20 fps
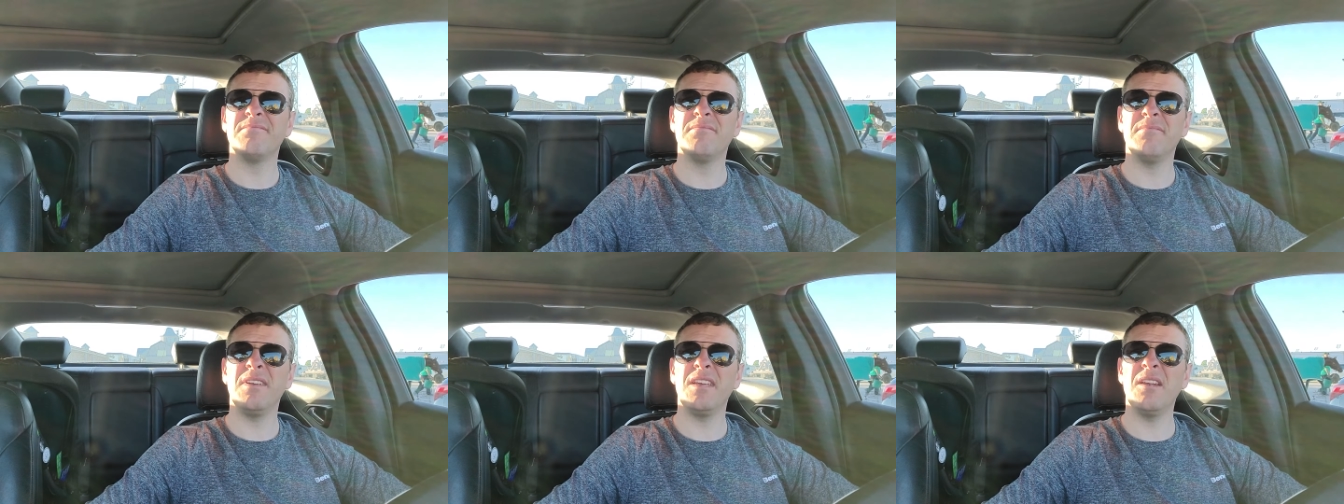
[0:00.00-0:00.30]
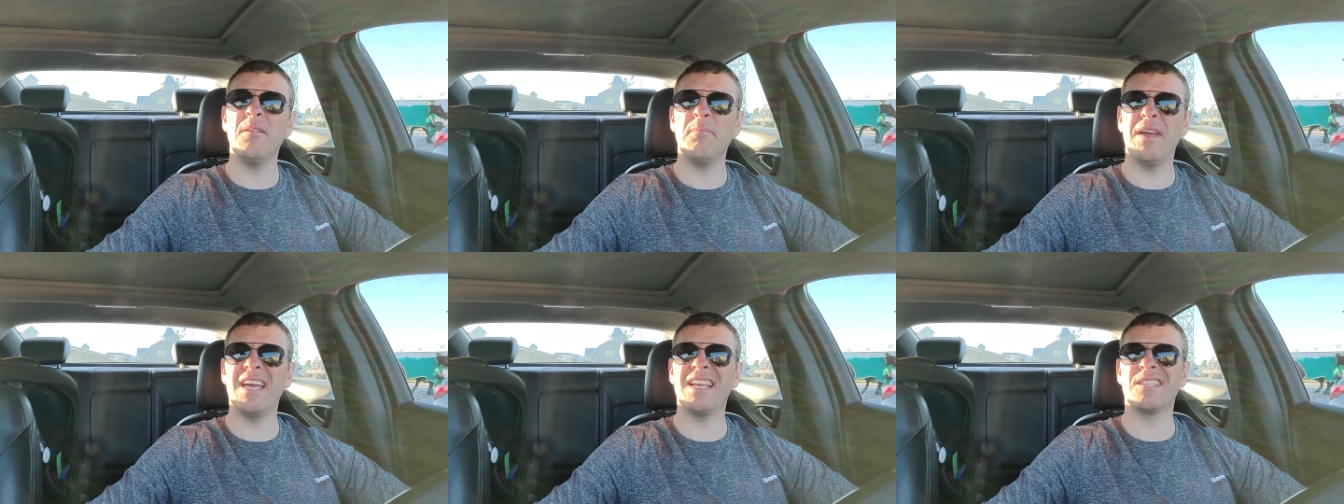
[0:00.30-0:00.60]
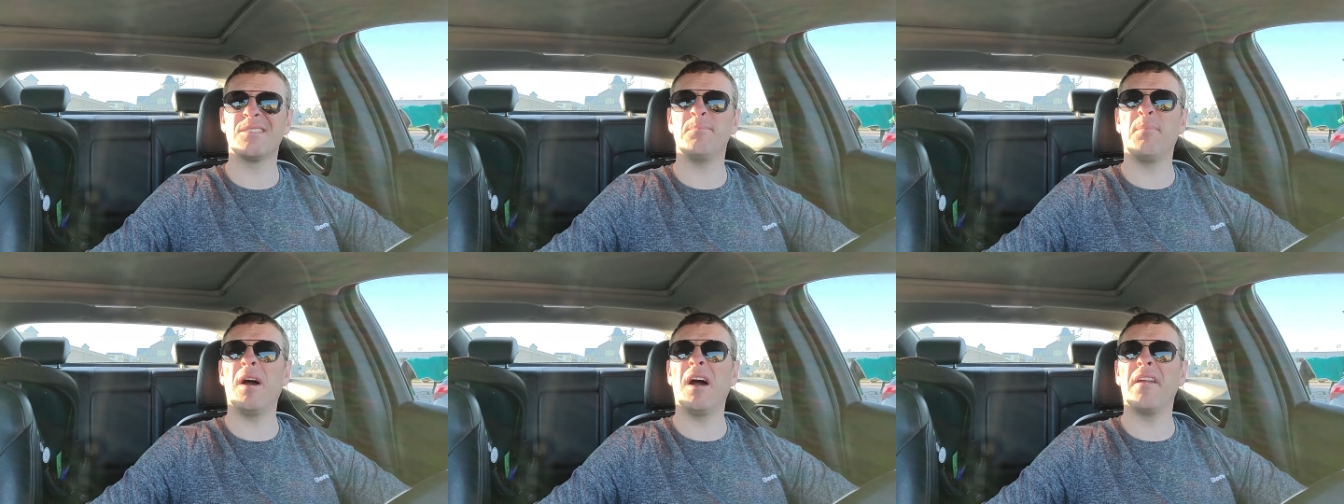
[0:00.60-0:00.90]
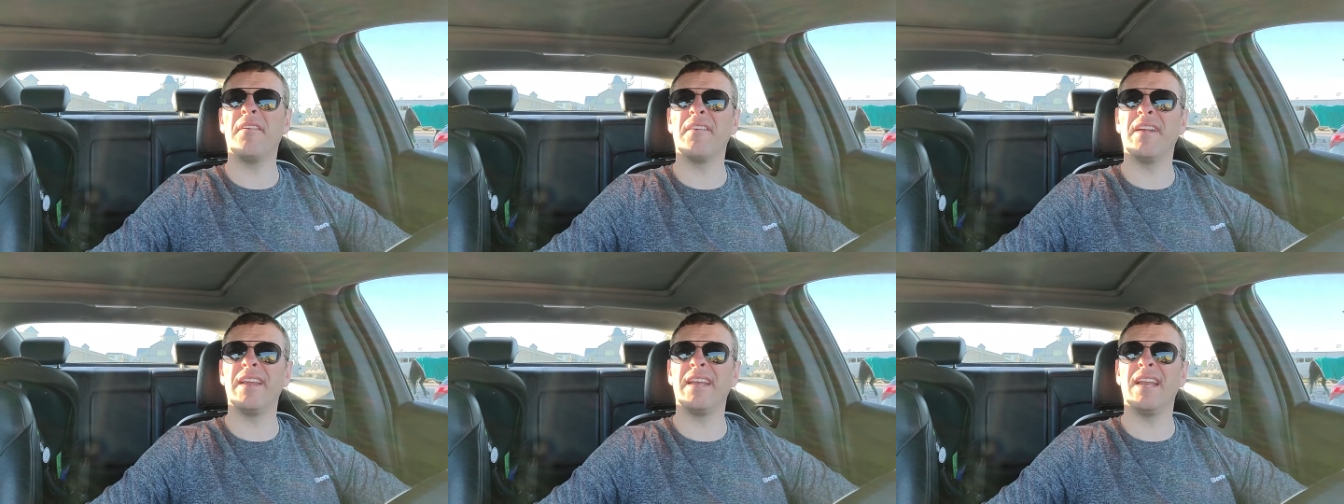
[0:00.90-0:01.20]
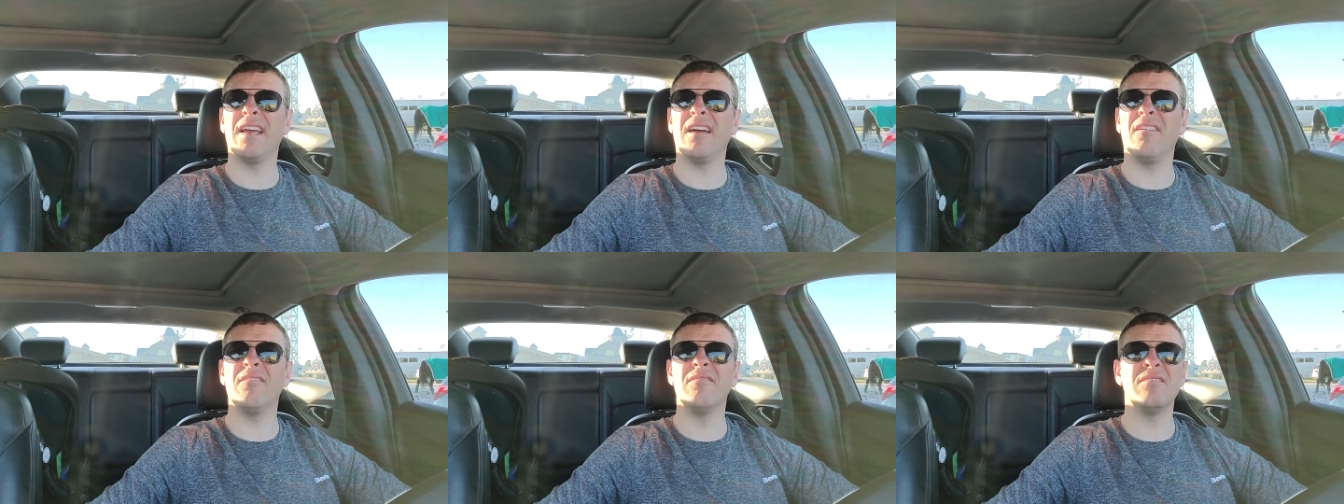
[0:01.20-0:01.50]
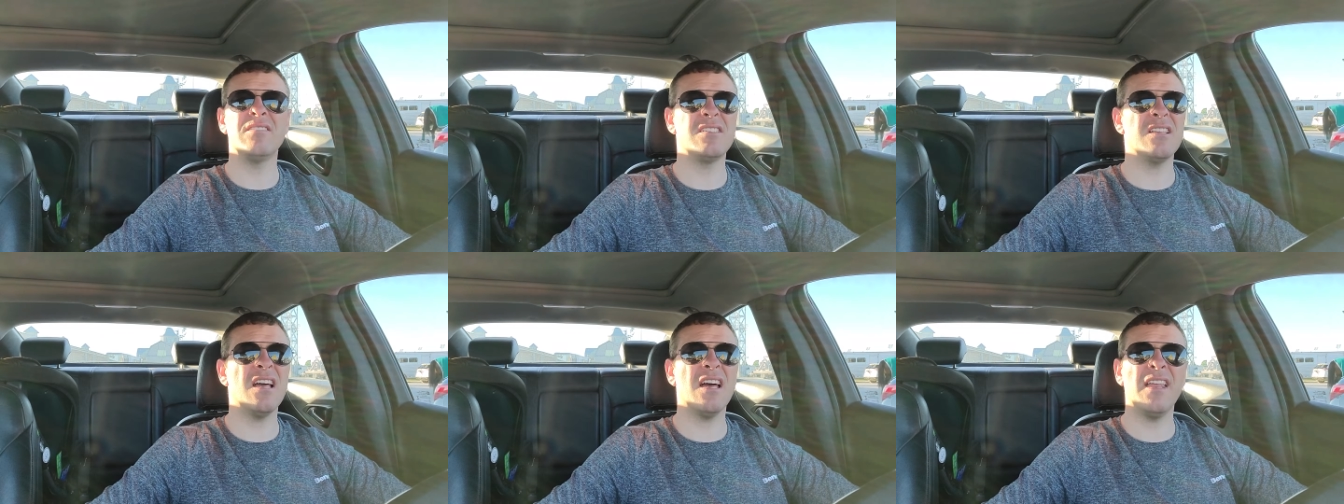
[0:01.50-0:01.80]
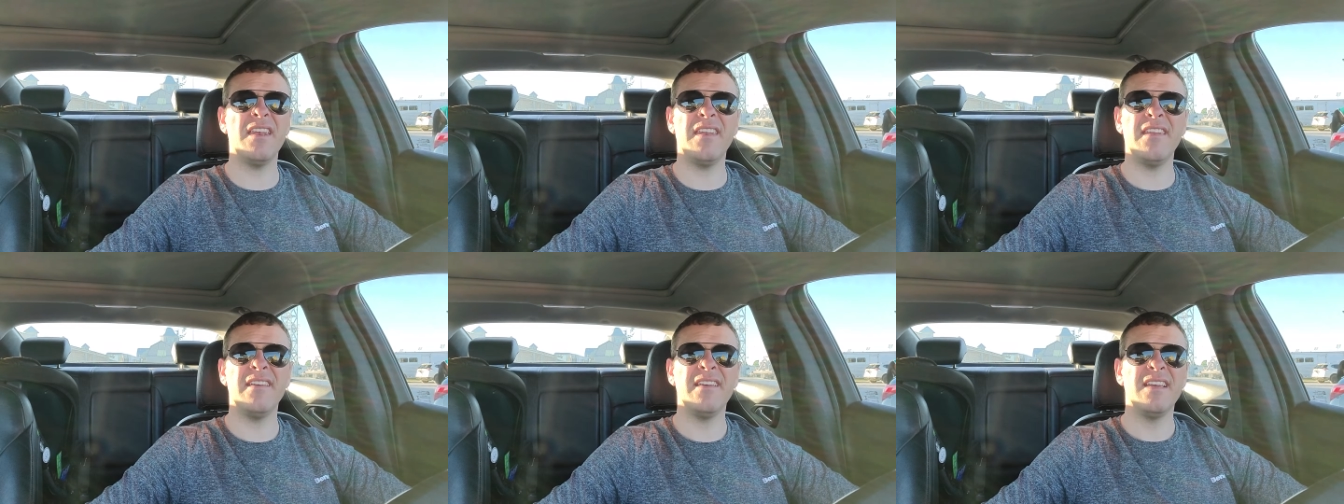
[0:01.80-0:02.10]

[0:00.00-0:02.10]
in a bad spot right now. He's not